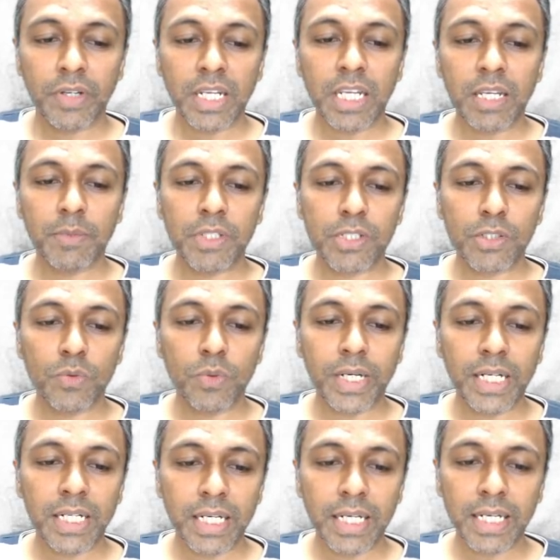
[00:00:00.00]
Our aim is to
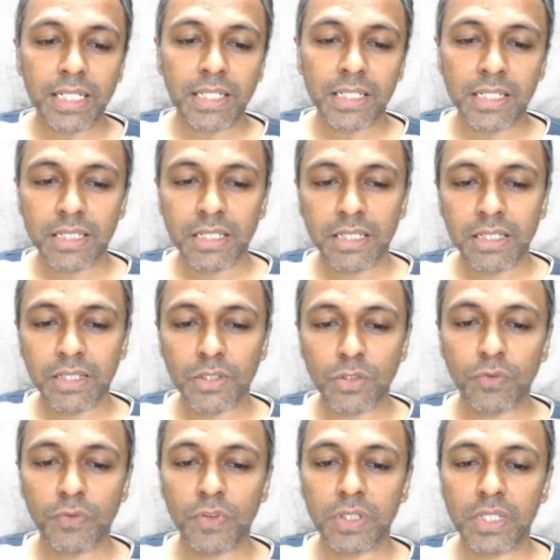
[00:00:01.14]
get x,
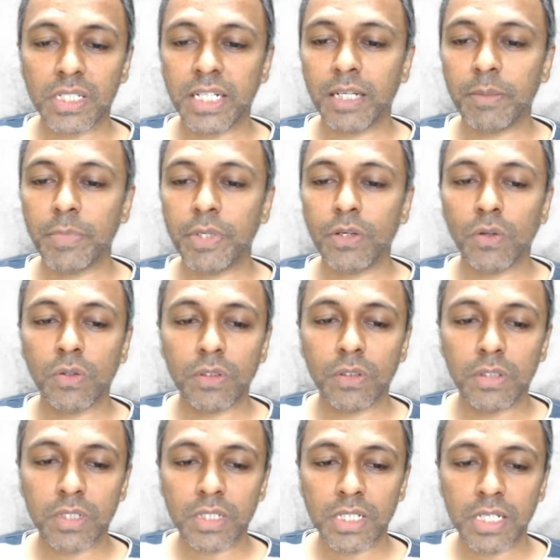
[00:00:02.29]
so first take b on
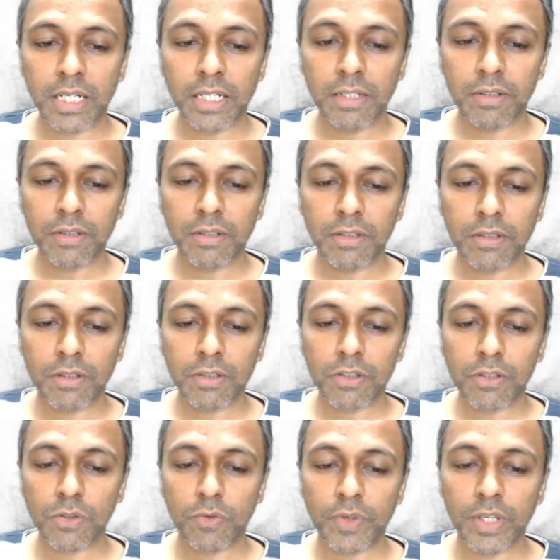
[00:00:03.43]
the other side.
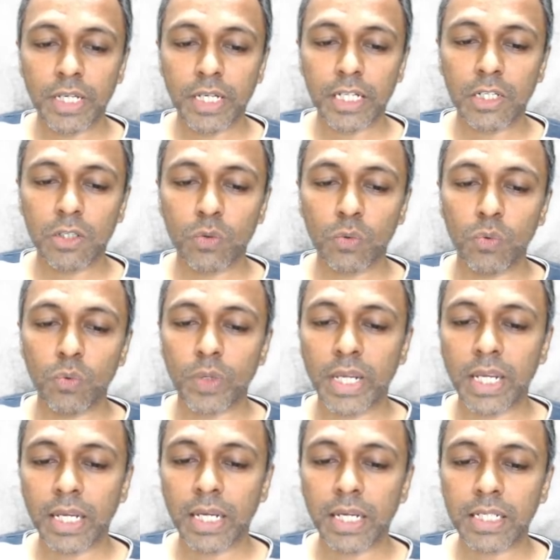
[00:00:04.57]
So we get
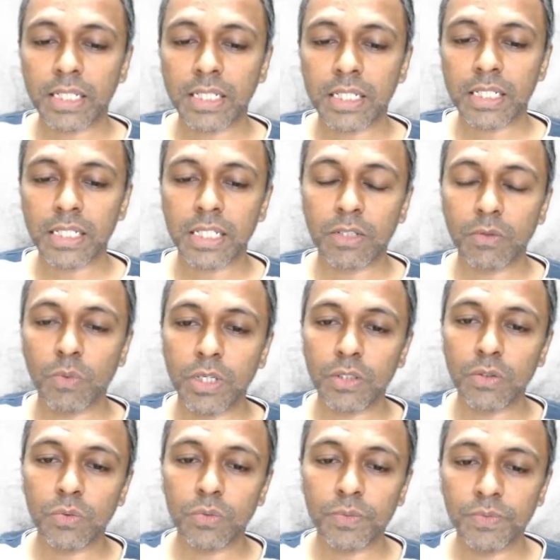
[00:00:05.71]
2ax is
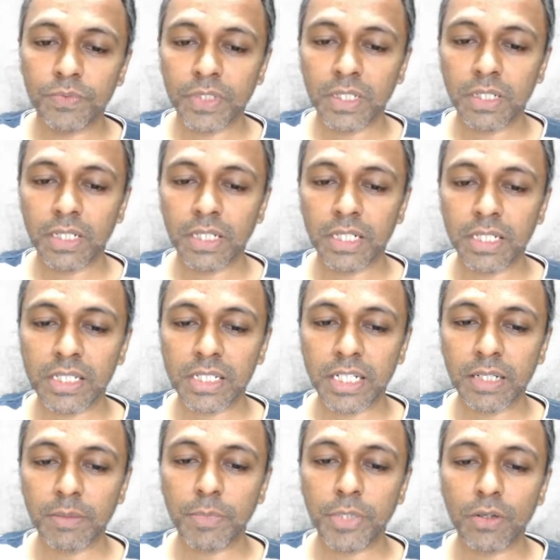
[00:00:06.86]
equal to, let us
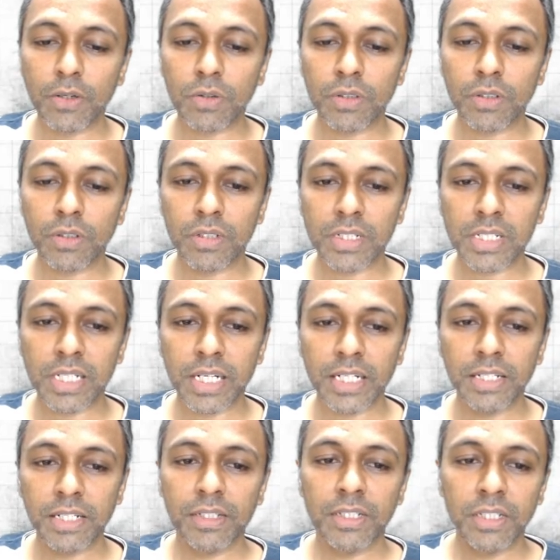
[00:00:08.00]
take b on the other
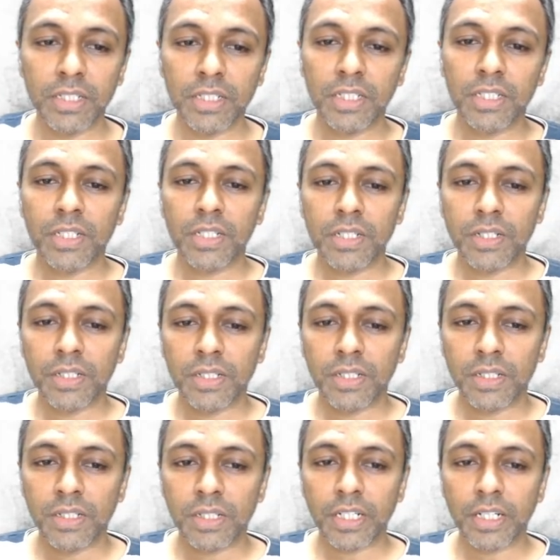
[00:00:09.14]
side,
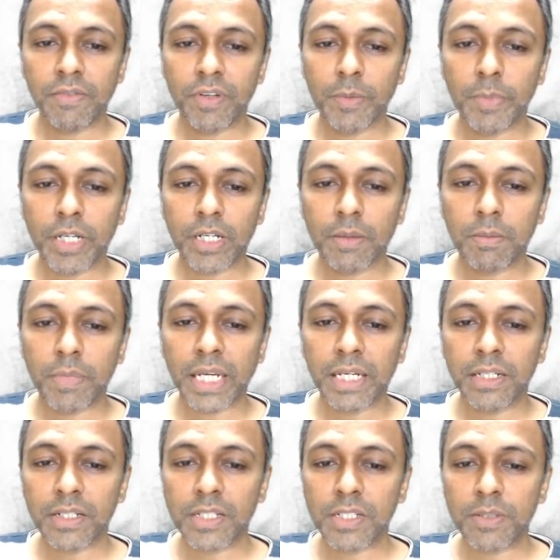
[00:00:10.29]
it will become
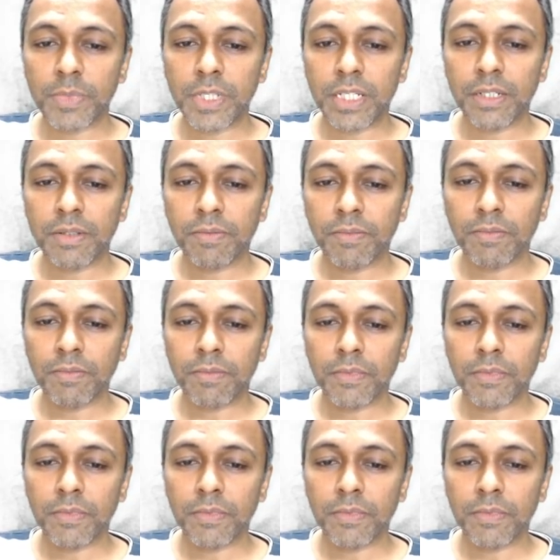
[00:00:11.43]
minus b